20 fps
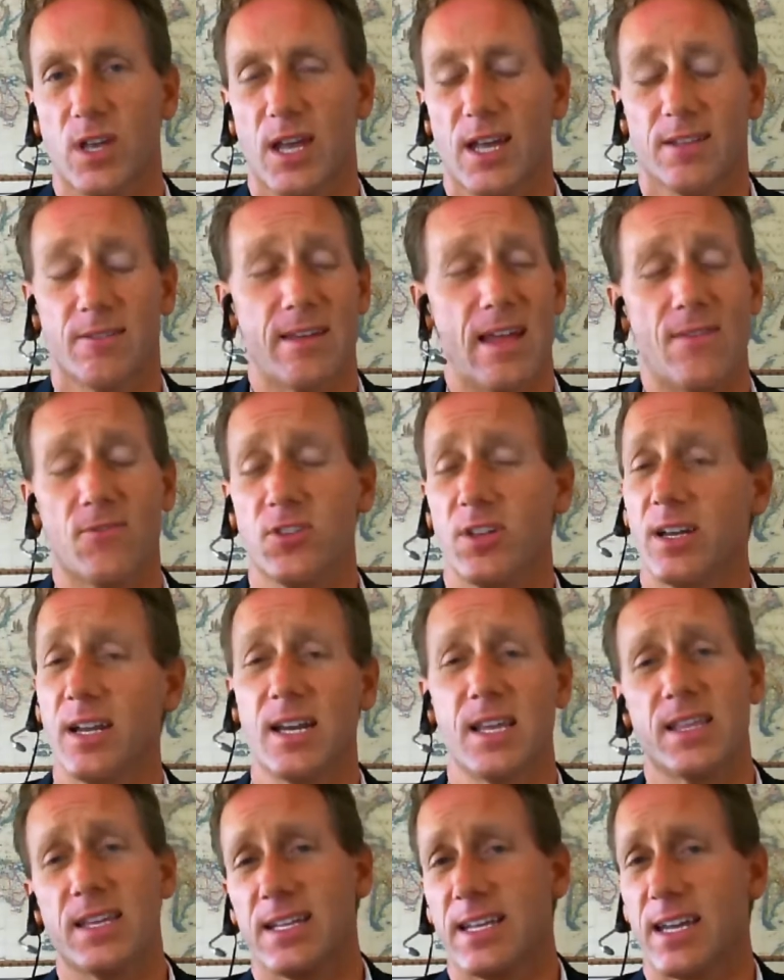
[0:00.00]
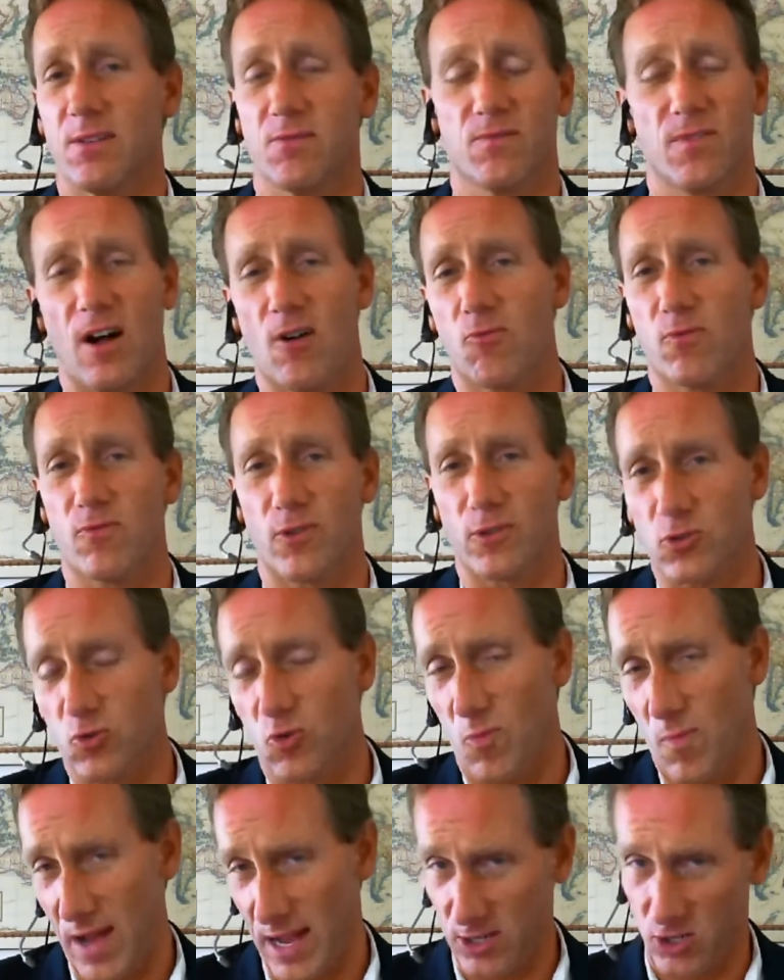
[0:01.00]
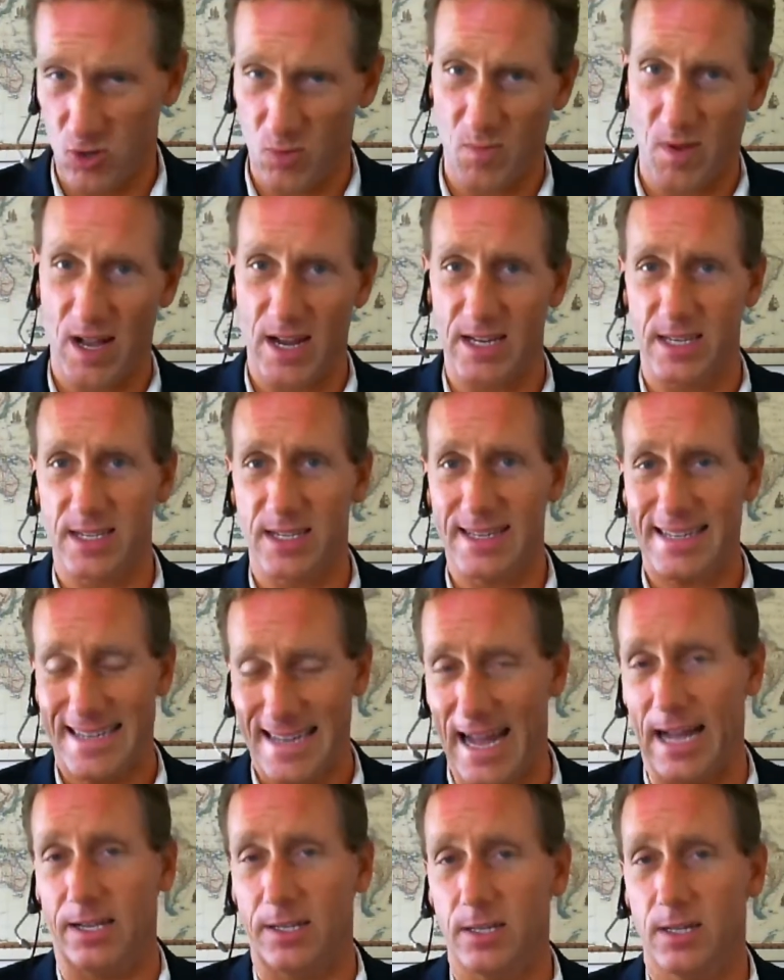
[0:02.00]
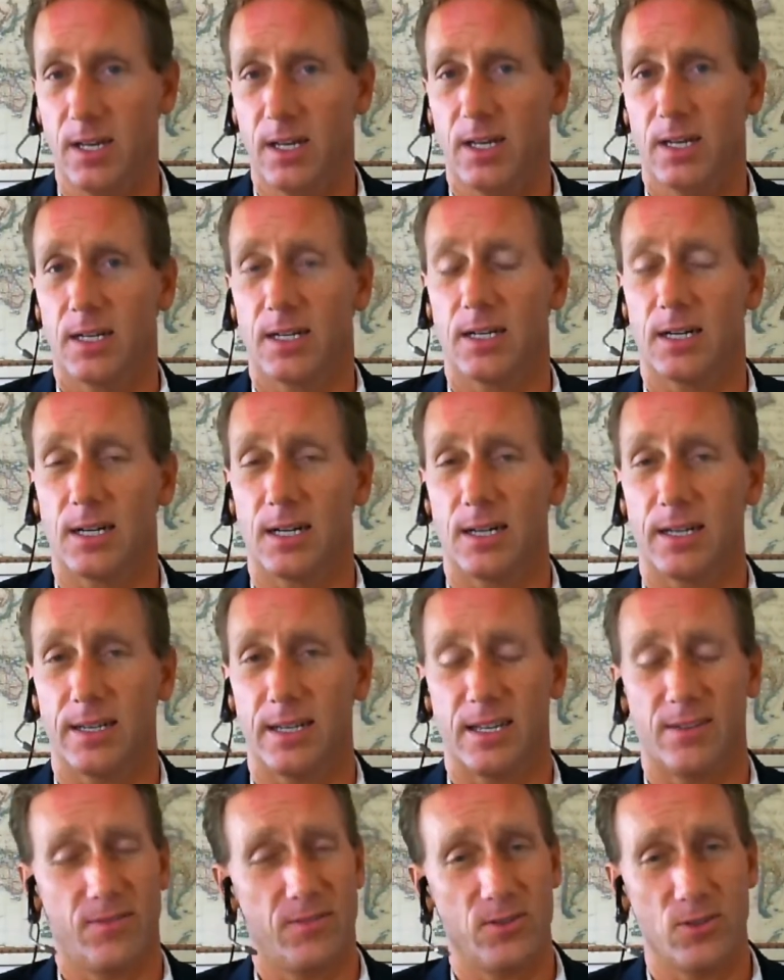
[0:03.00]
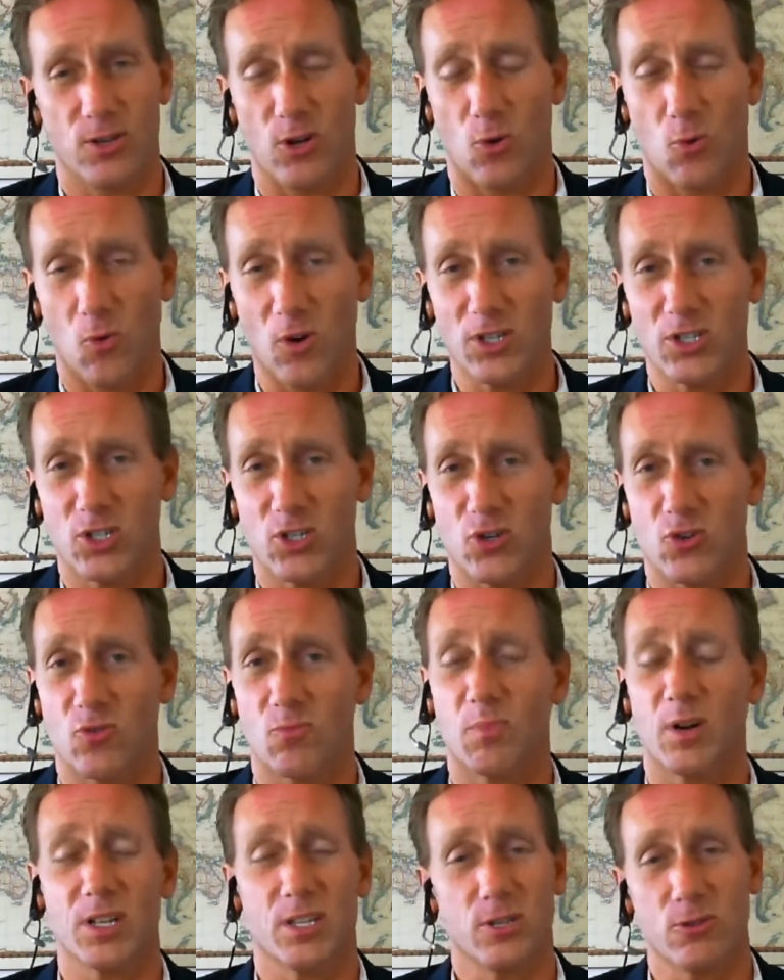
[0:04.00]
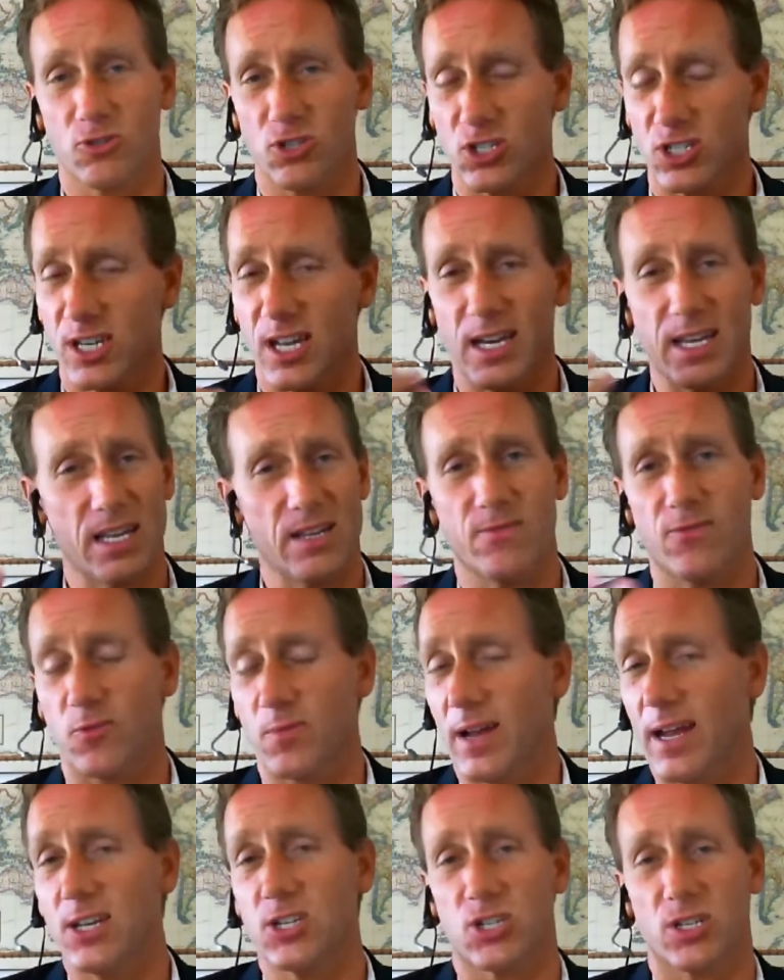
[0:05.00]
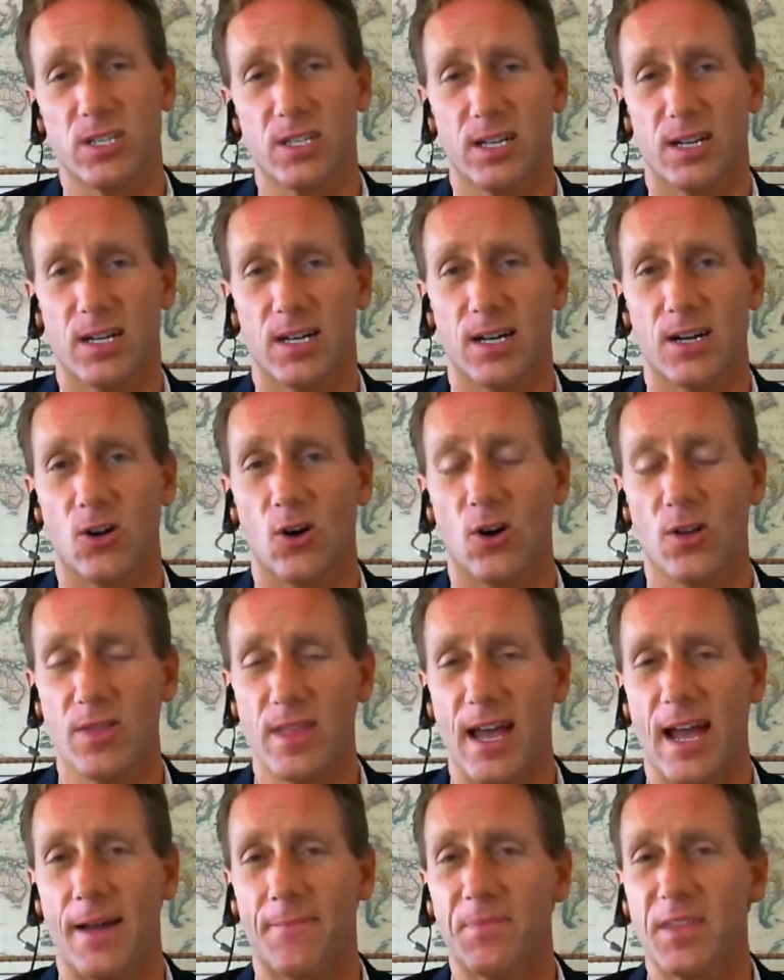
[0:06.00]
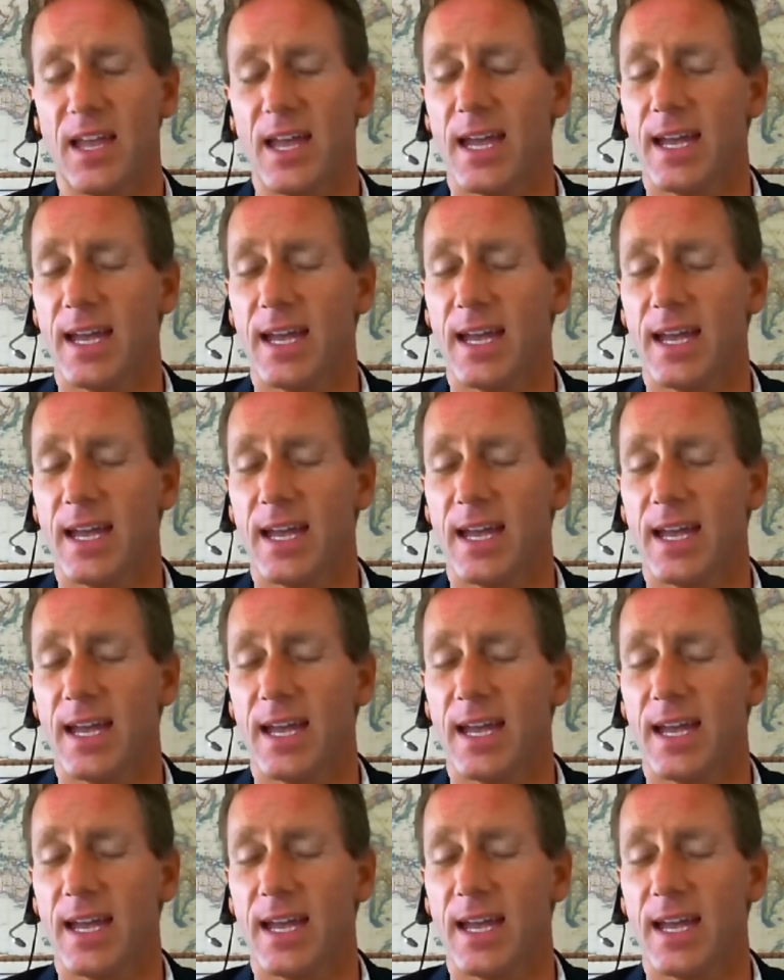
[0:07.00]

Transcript: Now, you haven't done anything to get involved with Virtual Mastermind yet, if you don't want to, but you're just getting information on that.